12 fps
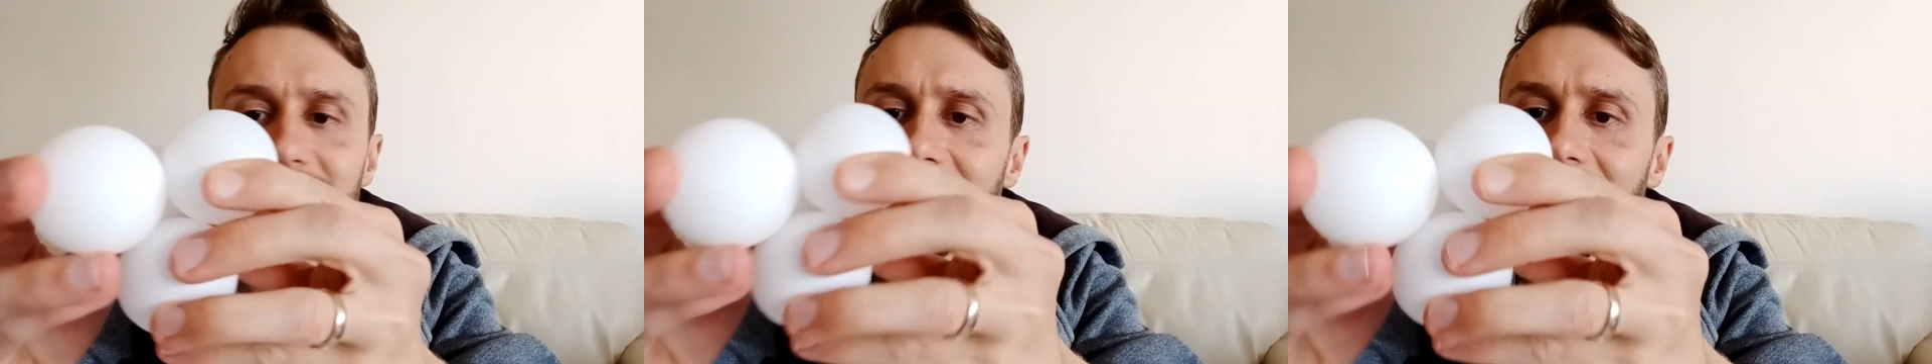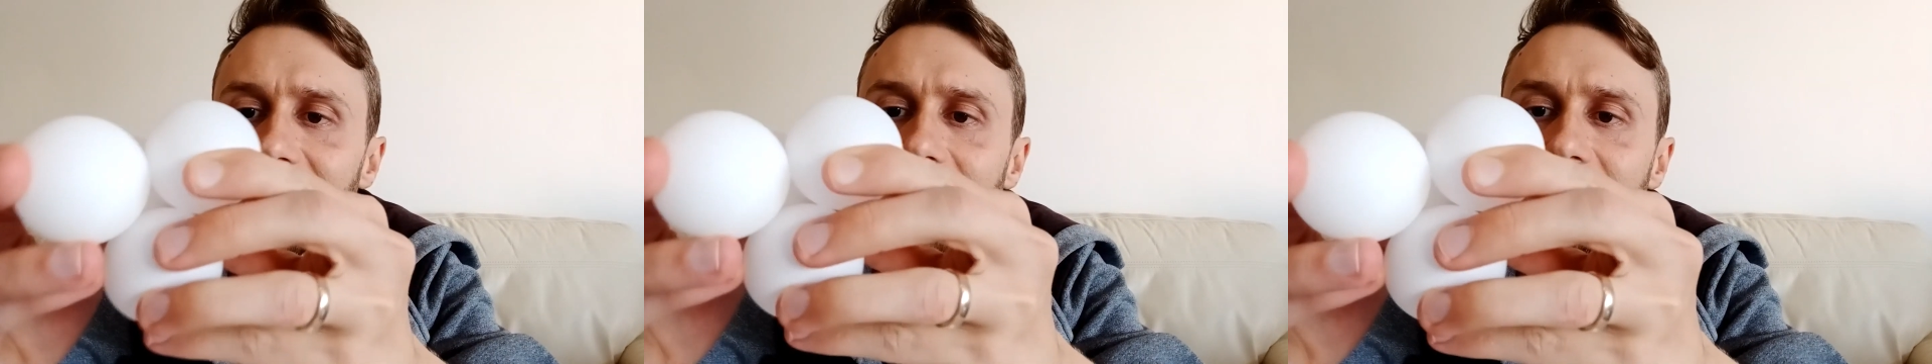
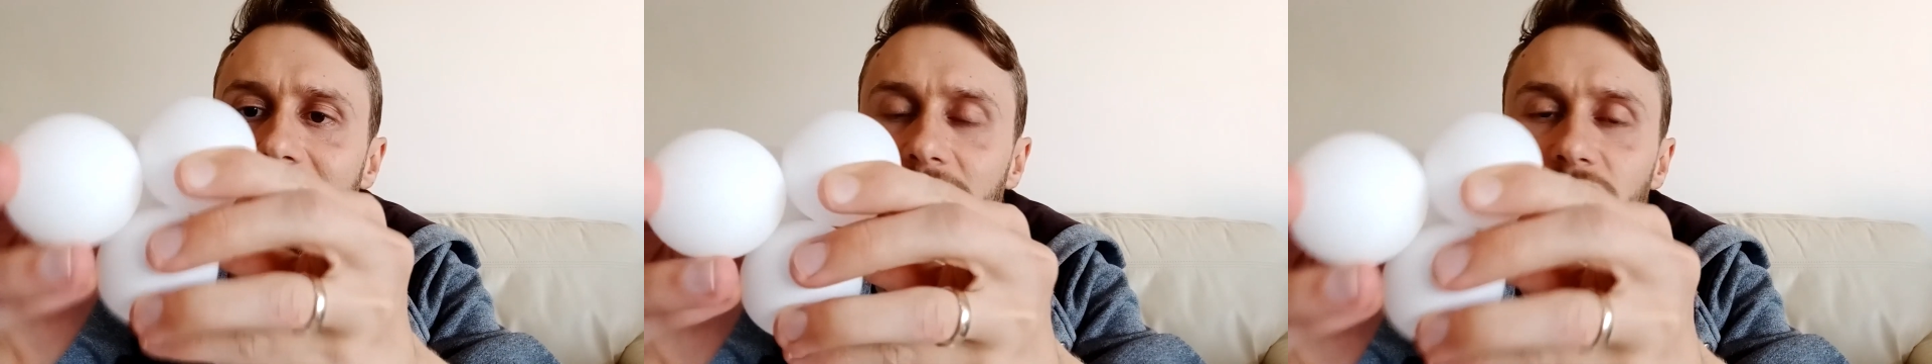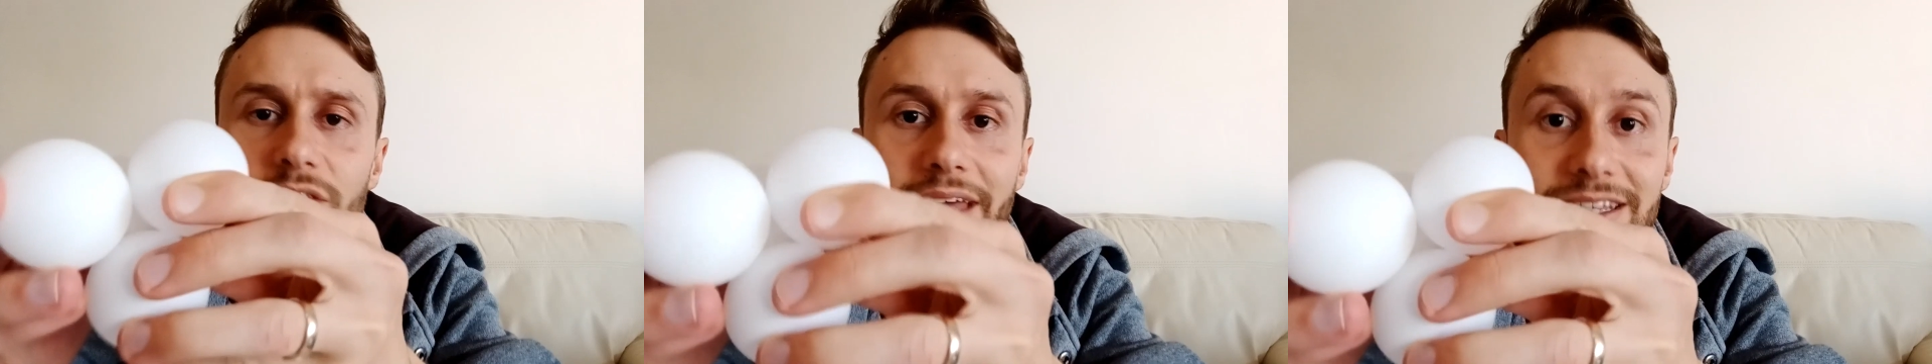together,
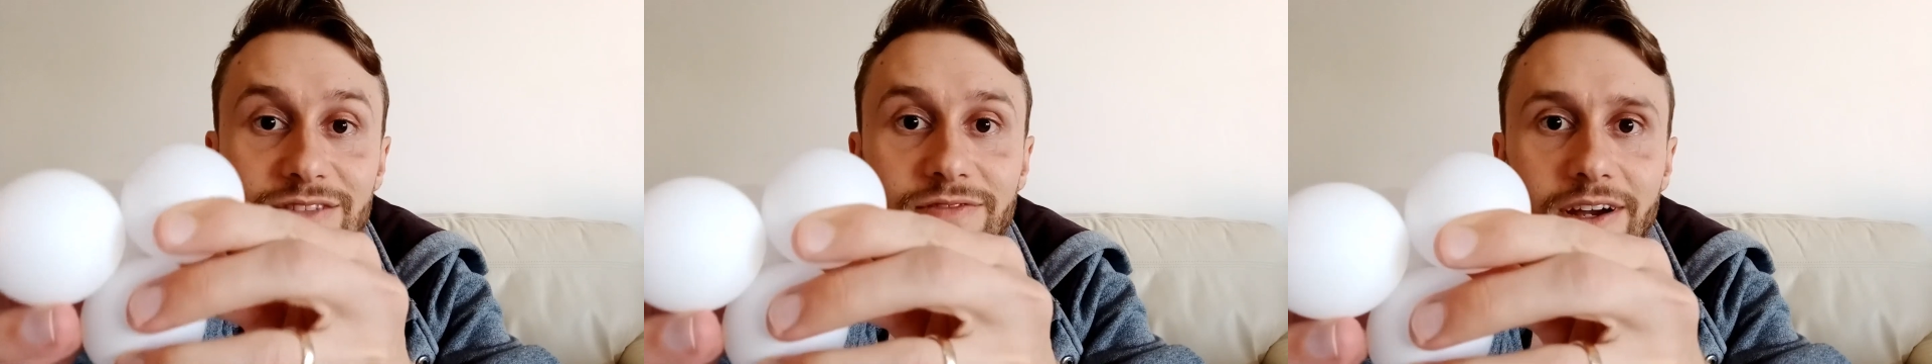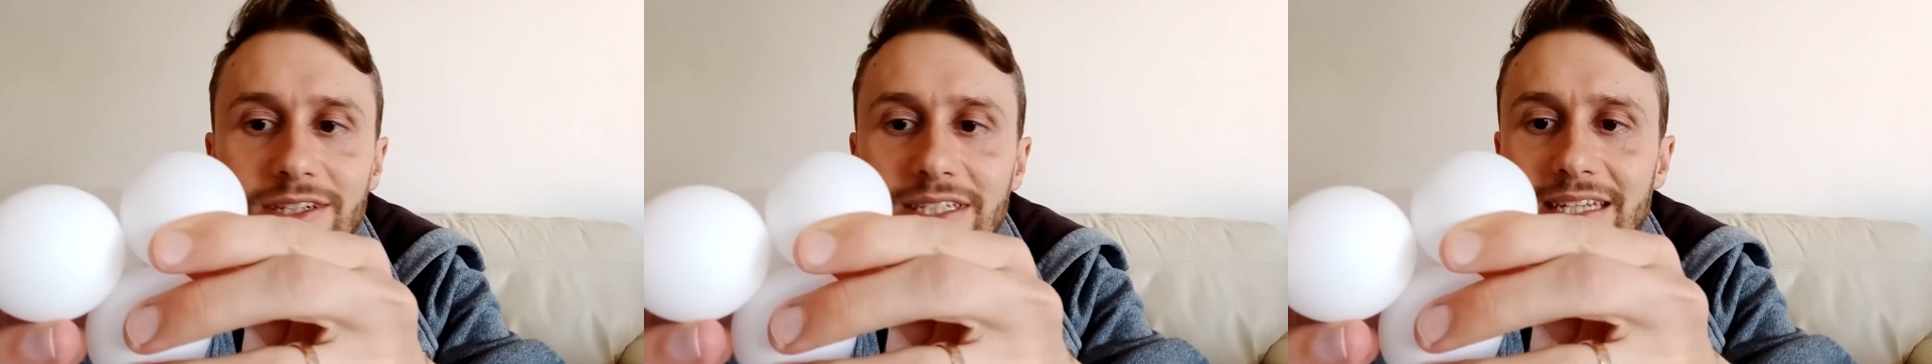so that's
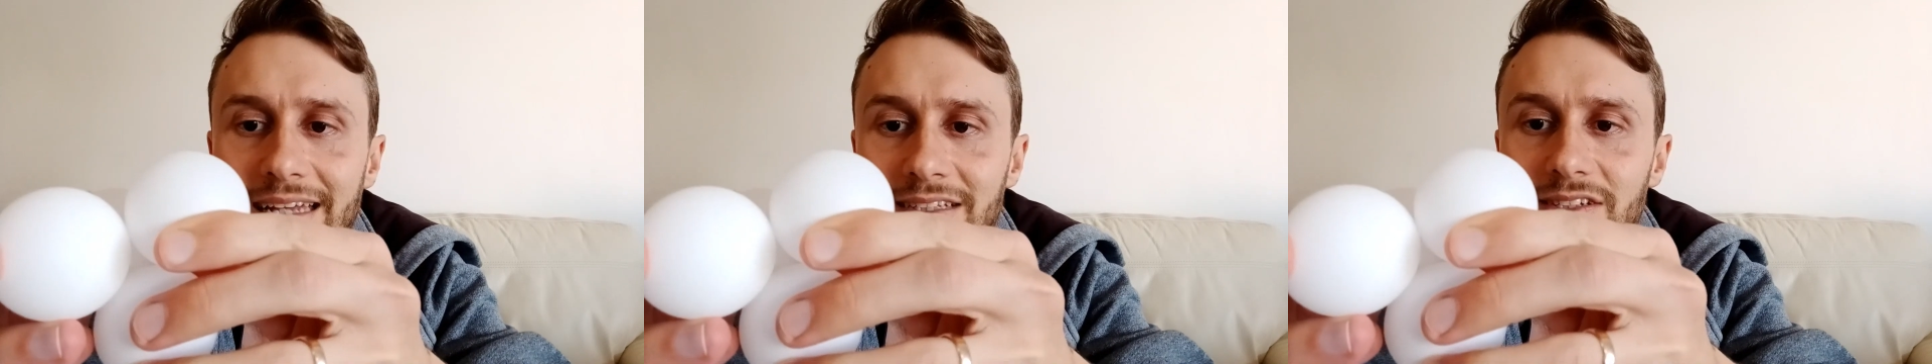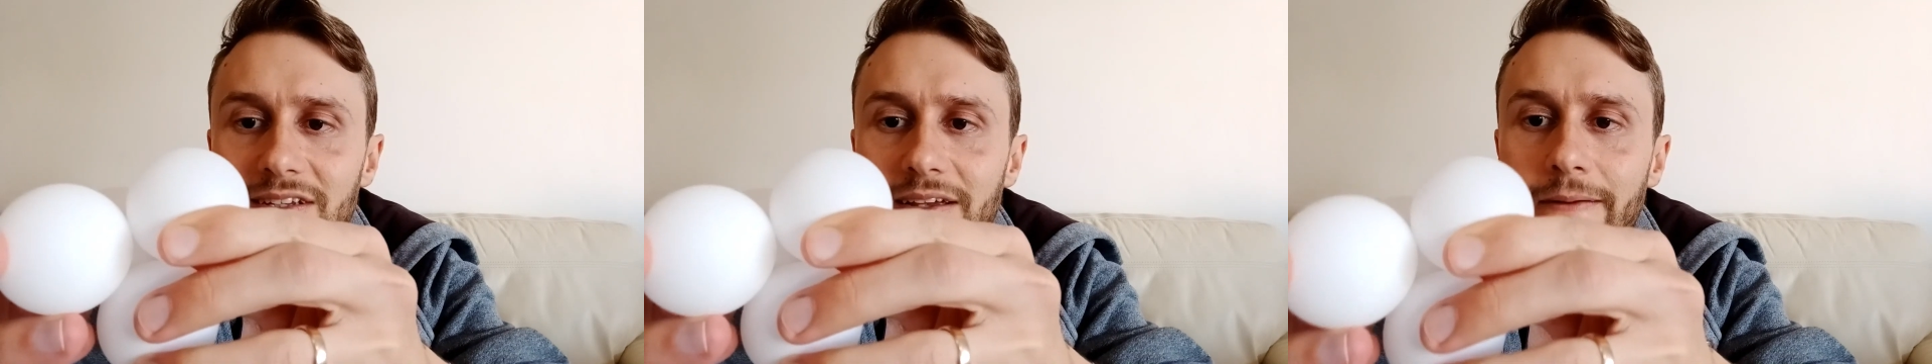very
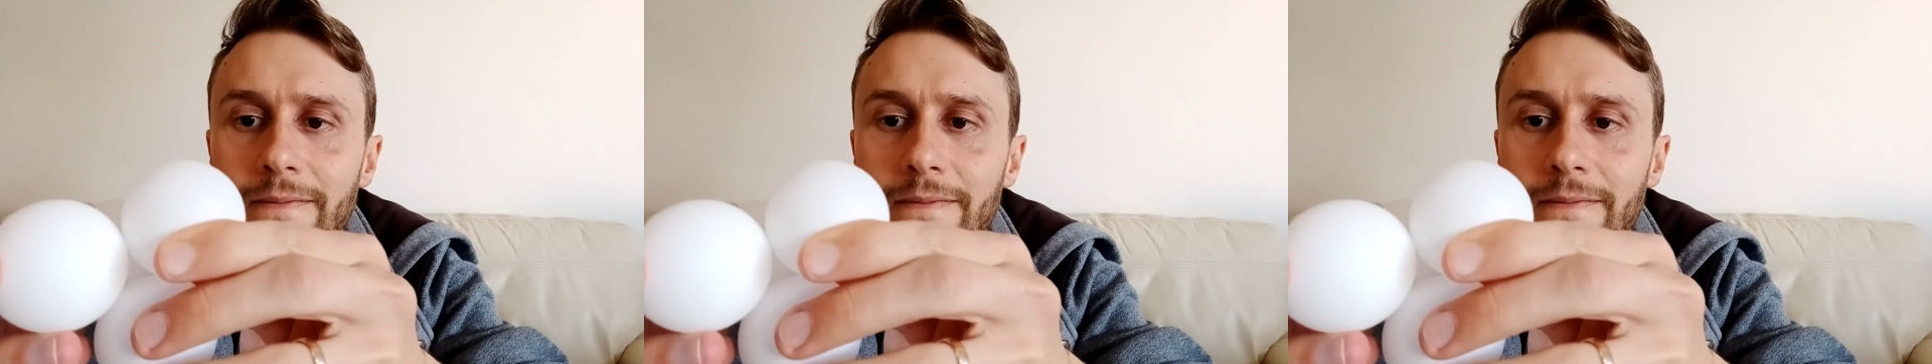dense.